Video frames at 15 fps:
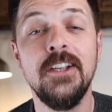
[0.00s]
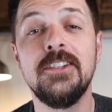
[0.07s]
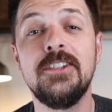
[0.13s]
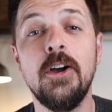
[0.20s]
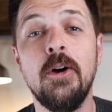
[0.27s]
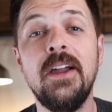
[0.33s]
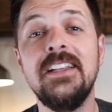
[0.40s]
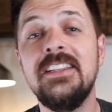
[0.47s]

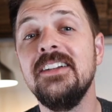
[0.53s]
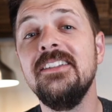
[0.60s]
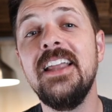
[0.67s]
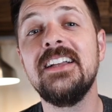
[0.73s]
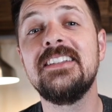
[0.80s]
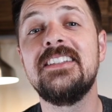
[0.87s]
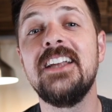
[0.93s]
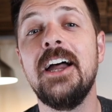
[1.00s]
So until
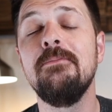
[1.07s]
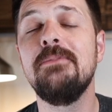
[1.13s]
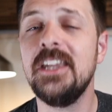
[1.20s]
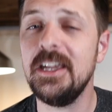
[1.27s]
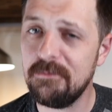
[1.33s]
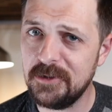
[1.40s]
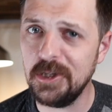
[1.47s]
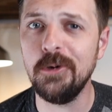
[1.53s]
next time,
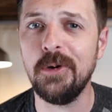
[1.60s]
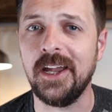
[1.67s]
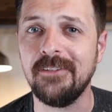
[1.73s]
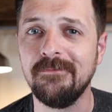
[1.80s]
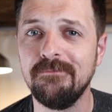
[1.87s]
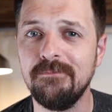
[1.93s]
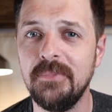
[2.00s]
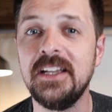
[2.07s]
keep doing,